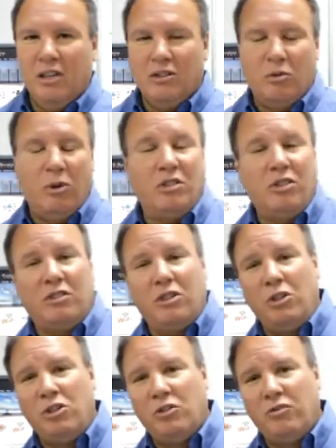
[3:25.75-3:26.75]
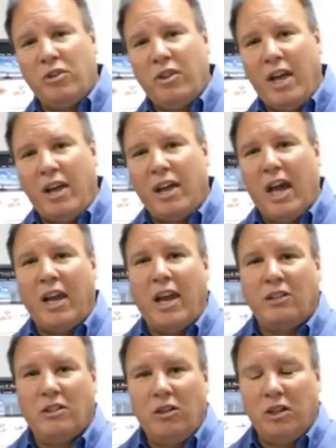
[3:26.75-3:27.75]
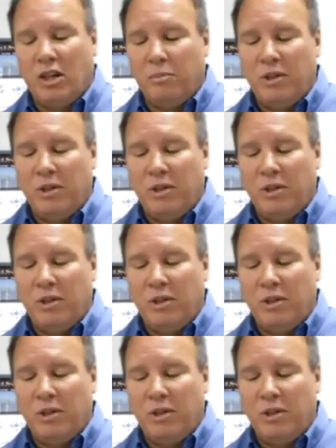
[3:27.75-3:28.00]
So what's the solution for that? I like to look at a